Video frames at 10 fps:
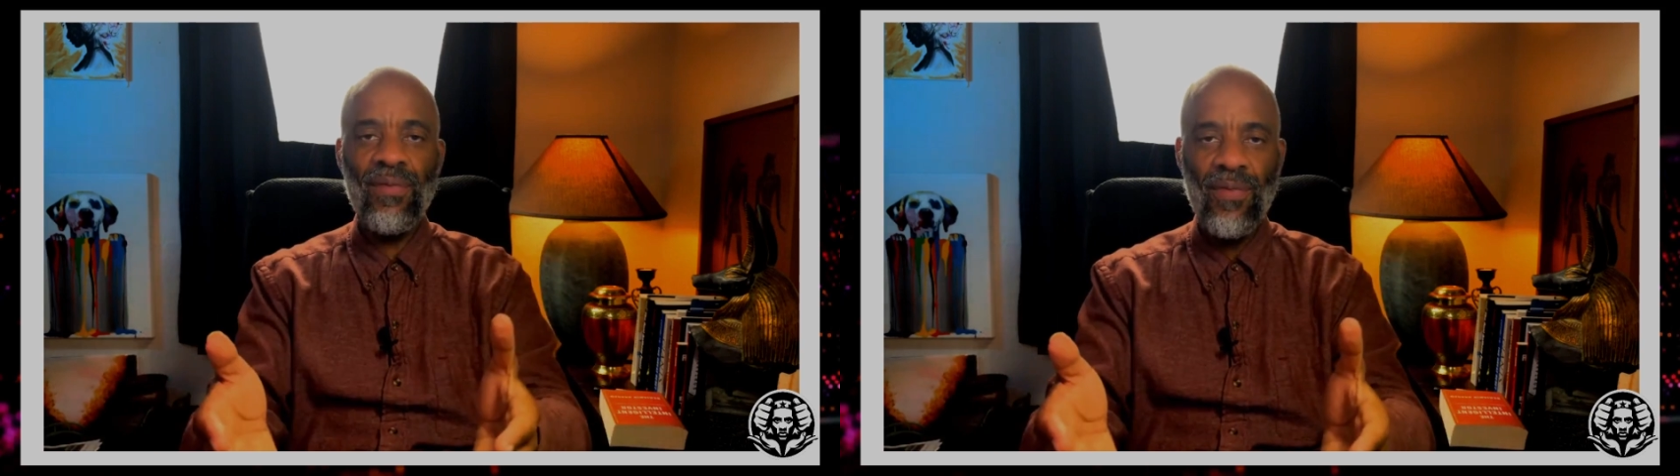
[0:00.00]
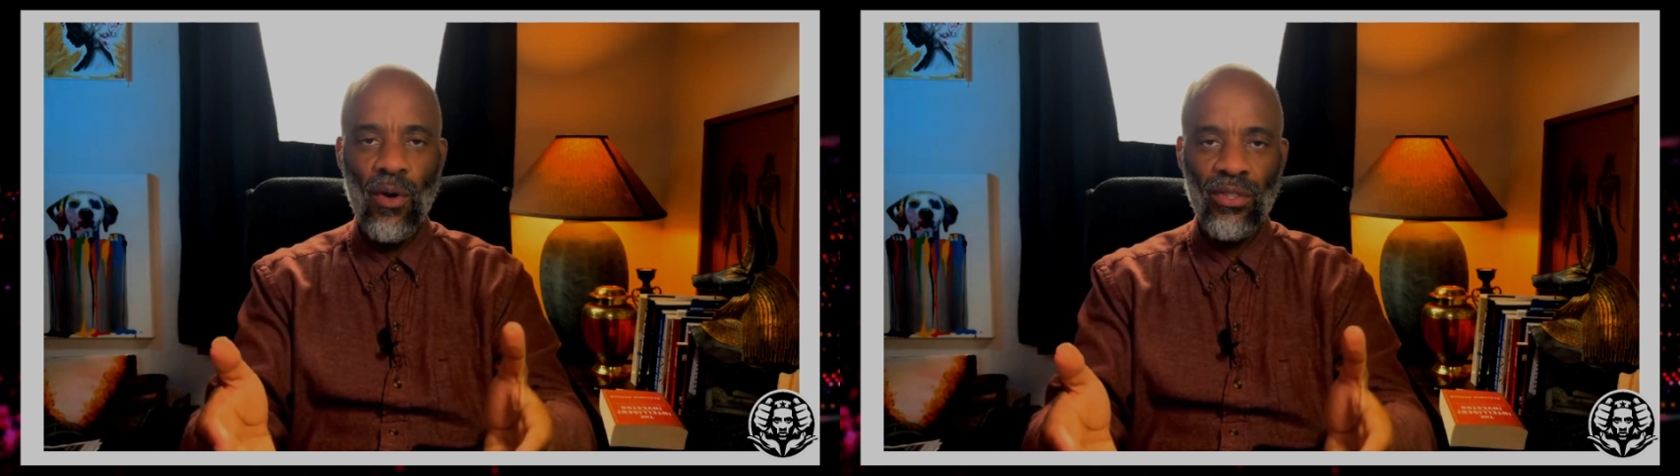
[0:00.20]

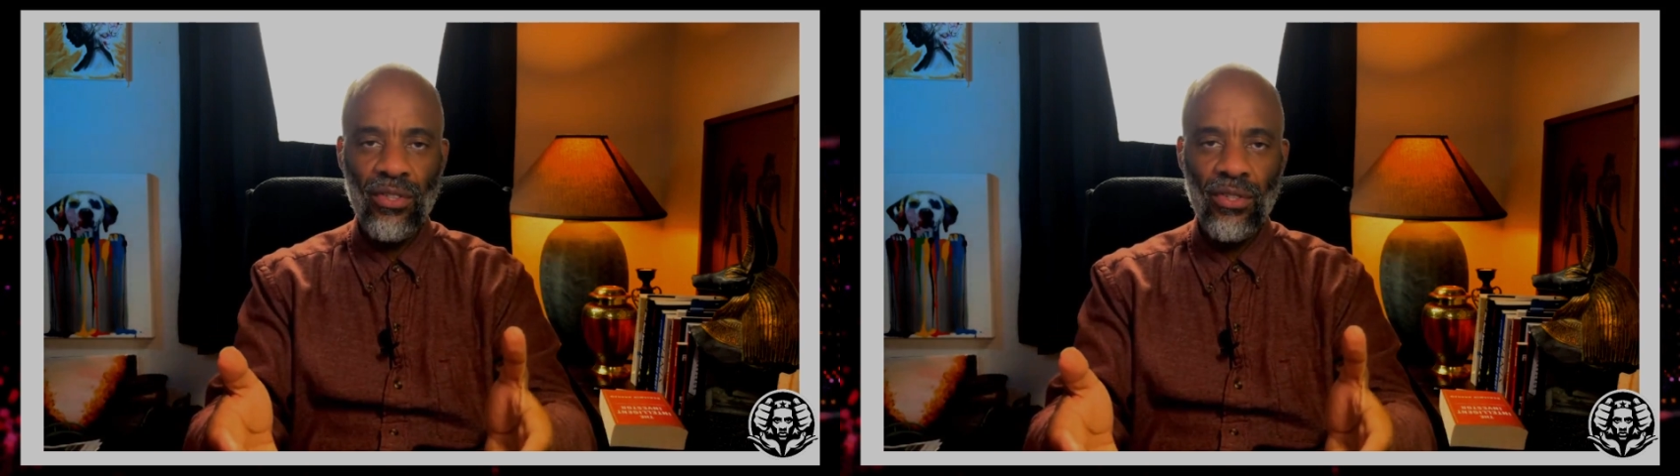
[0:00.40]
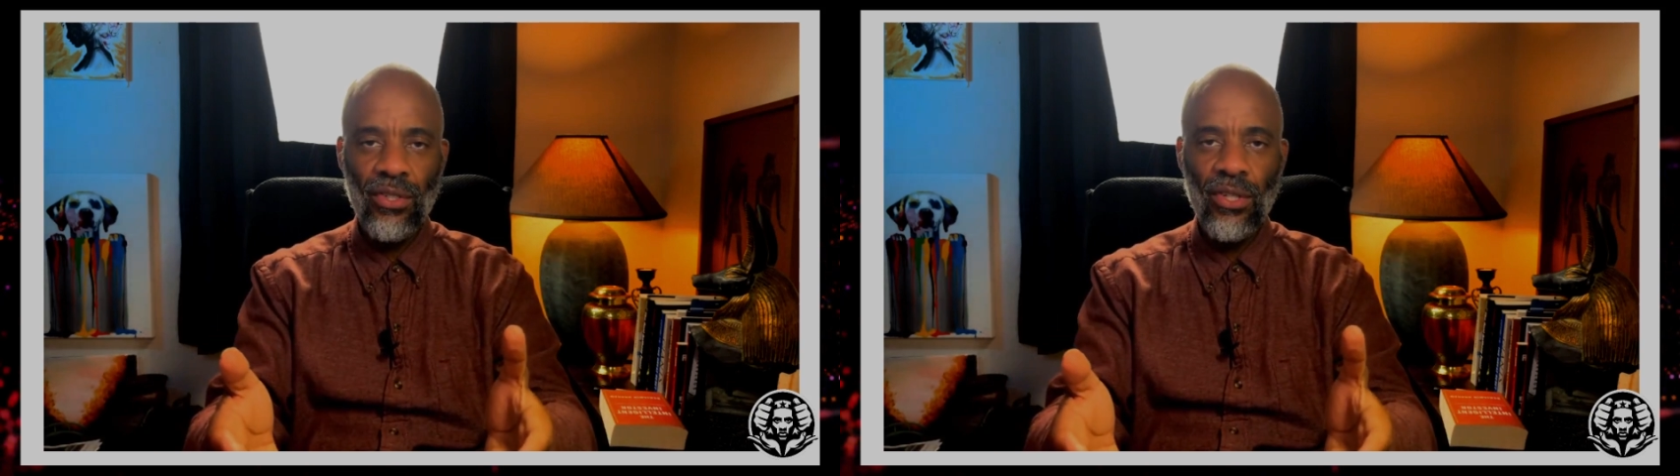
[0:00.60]

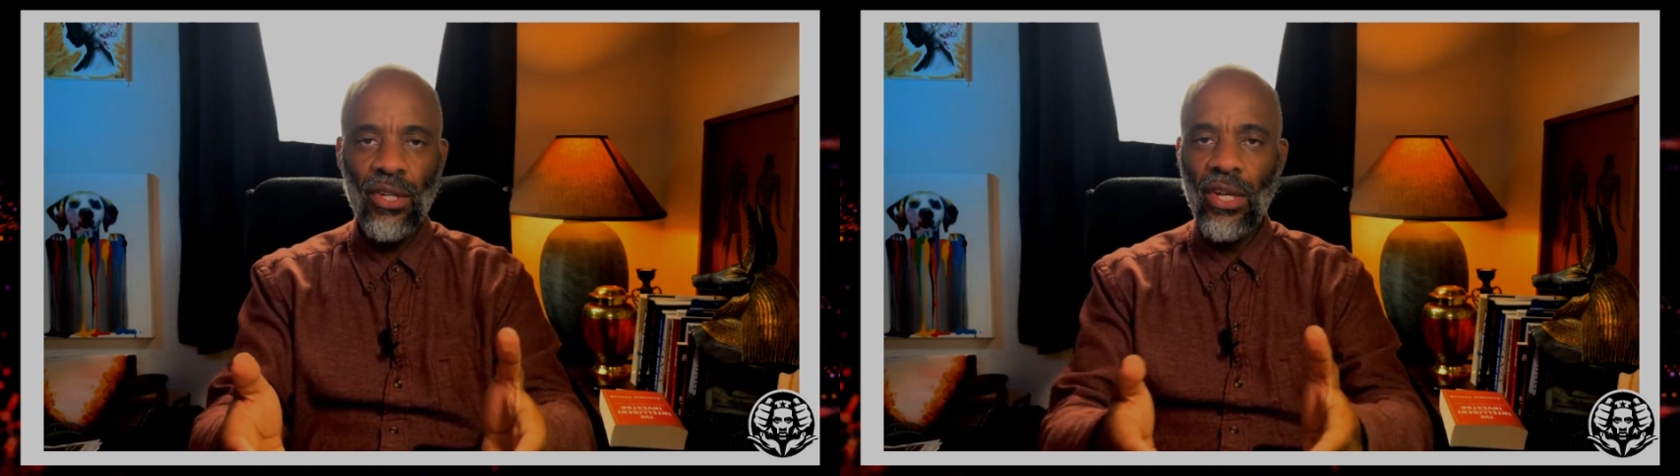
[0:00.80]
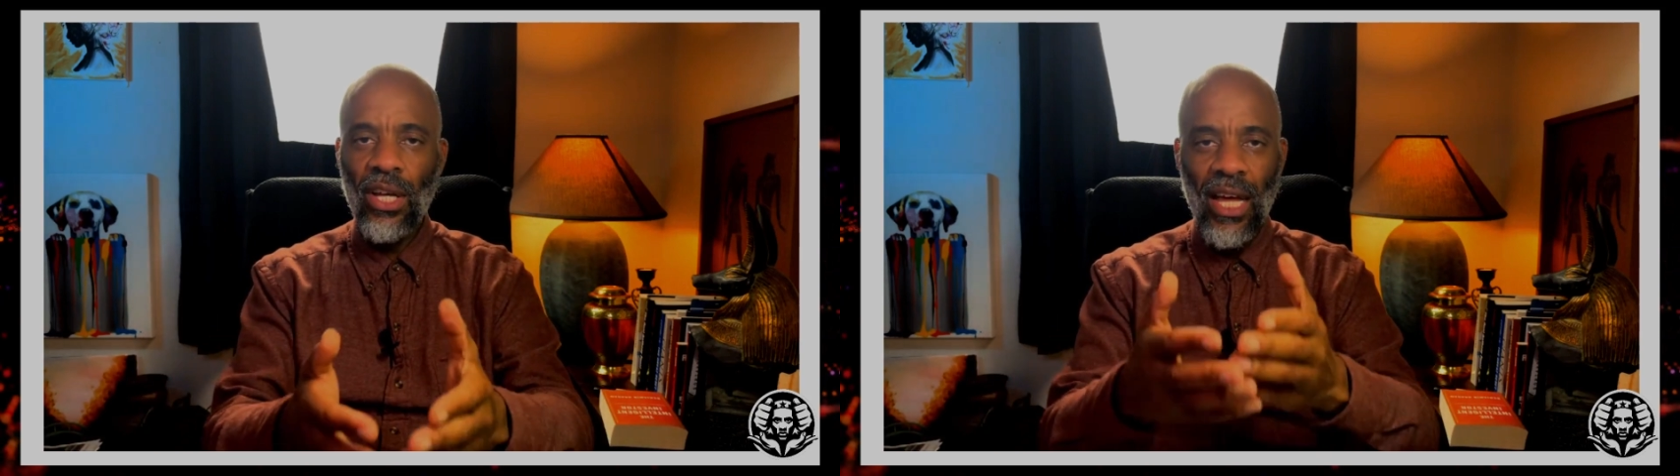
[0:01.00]
fault,
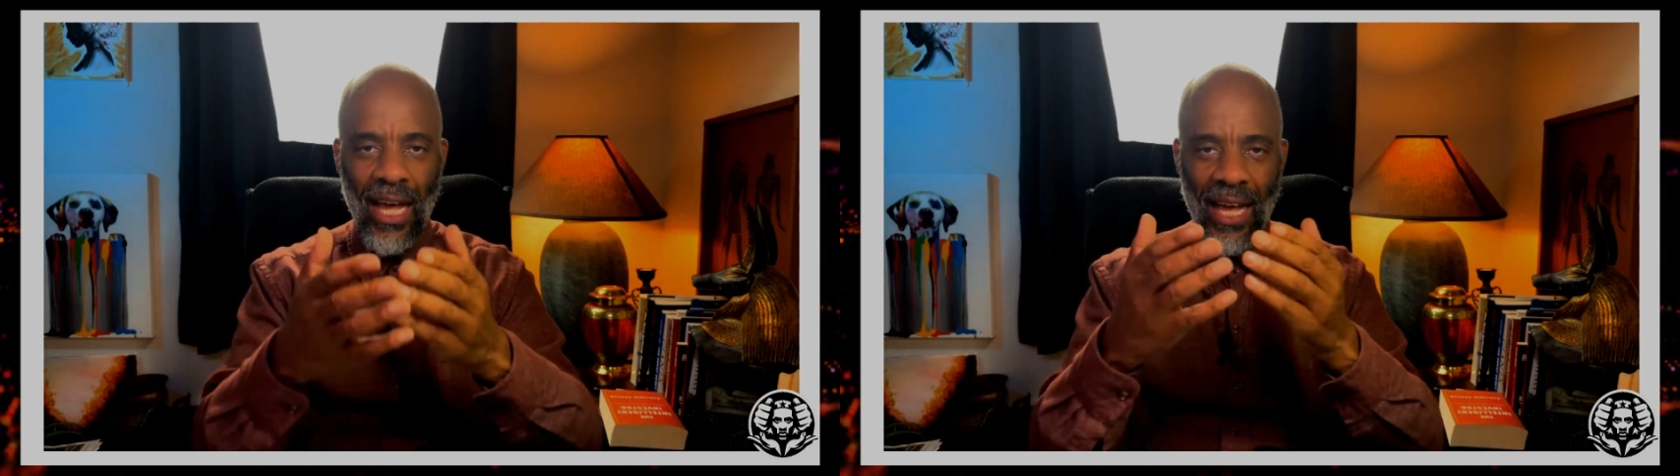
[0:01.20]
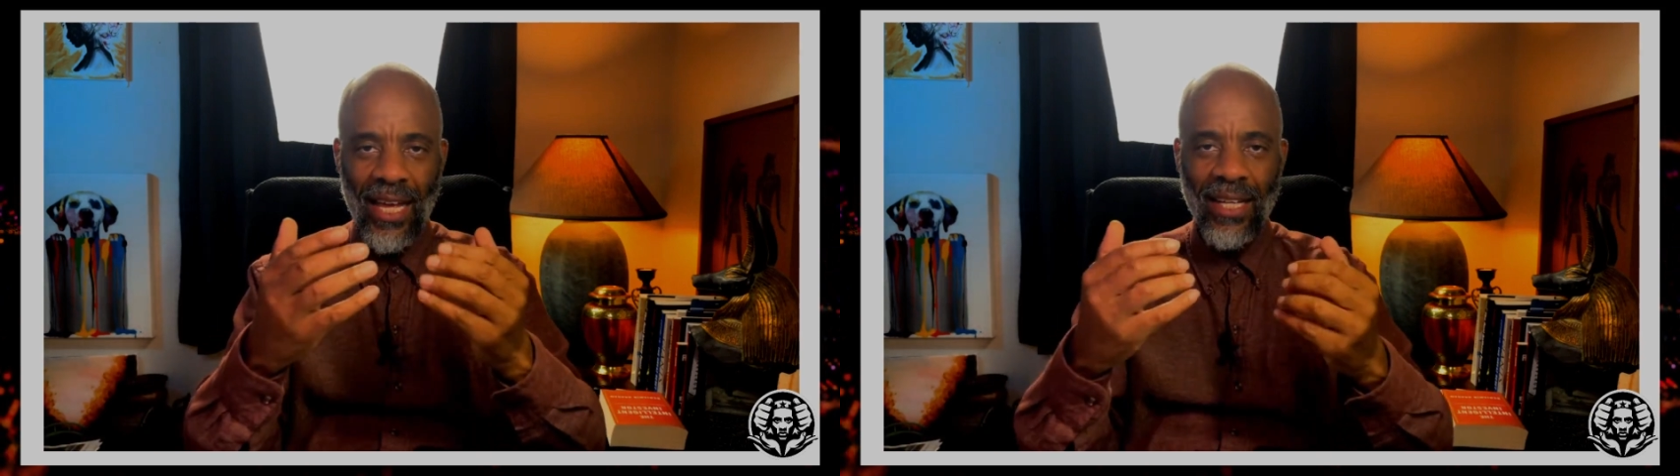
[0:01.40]

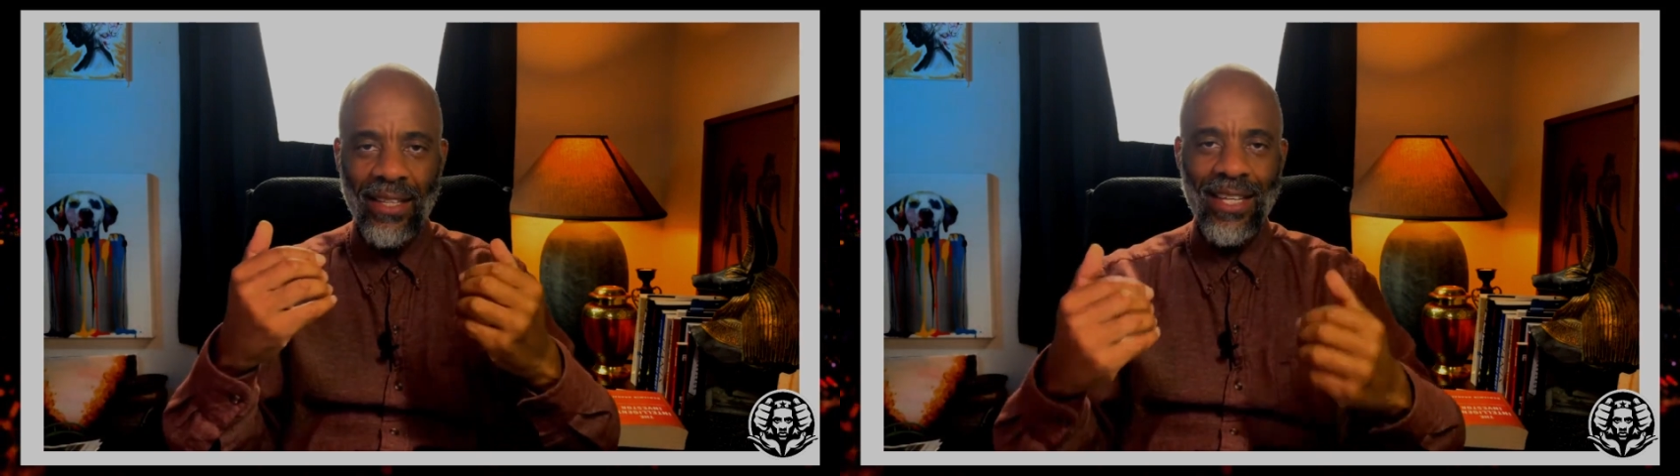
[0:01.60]
and